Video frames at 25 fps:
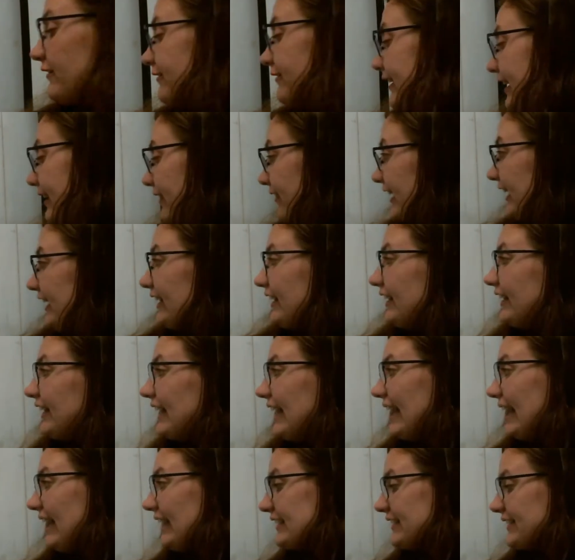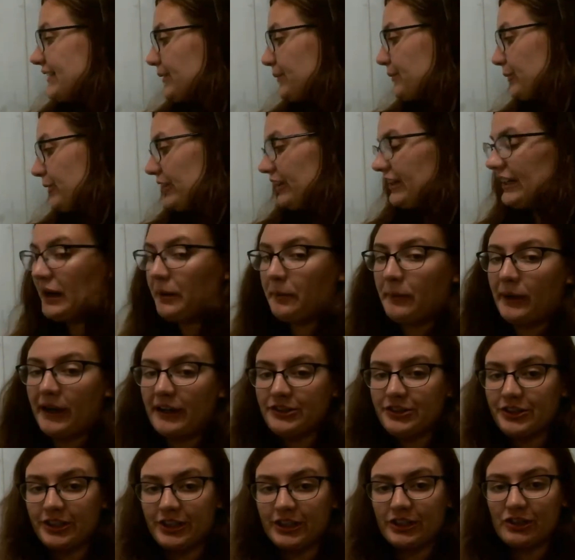very last one, I
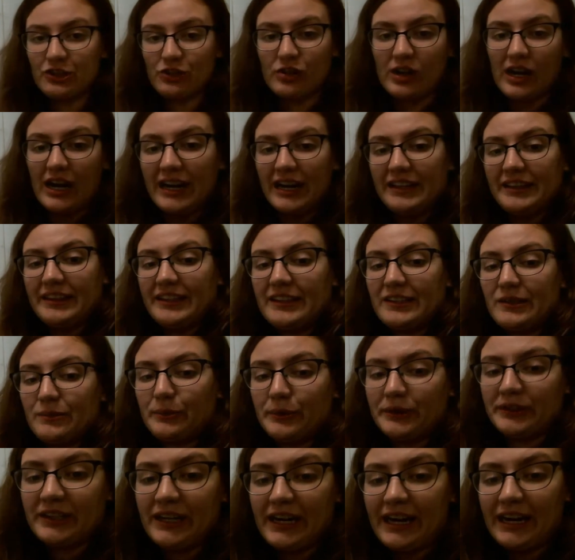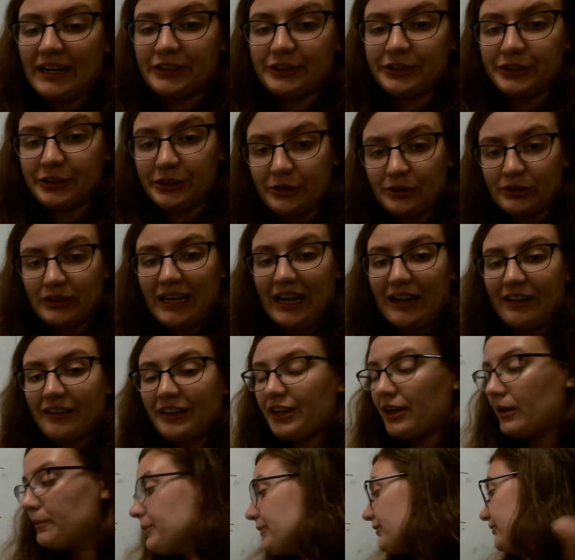want you to try this one on your own. I'll
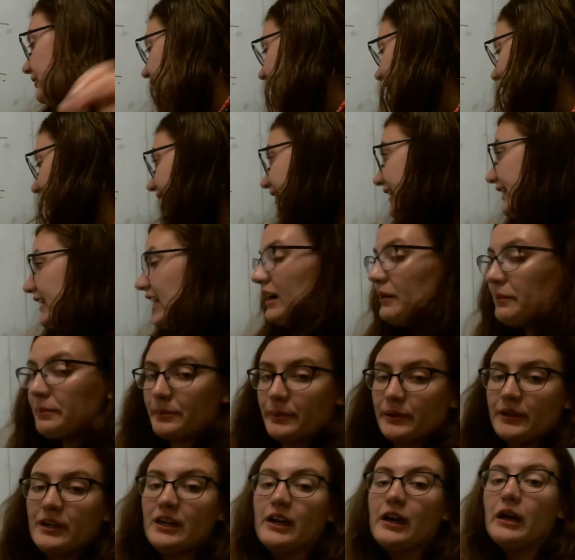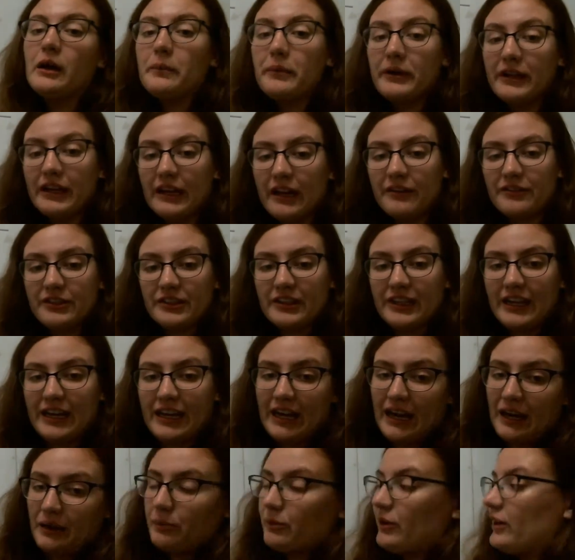help you set it up. But after that,
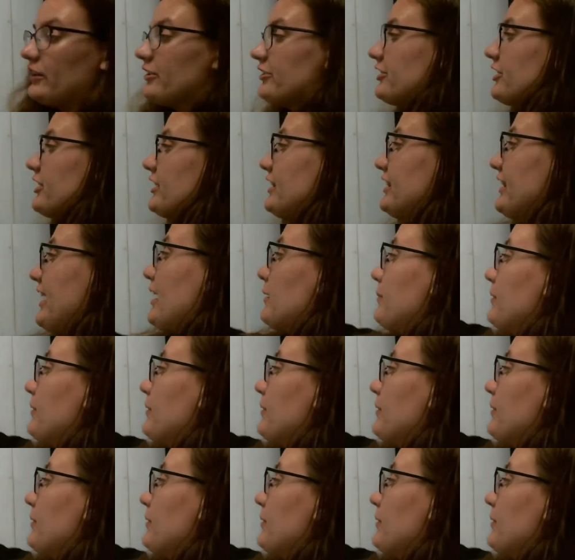I want you to think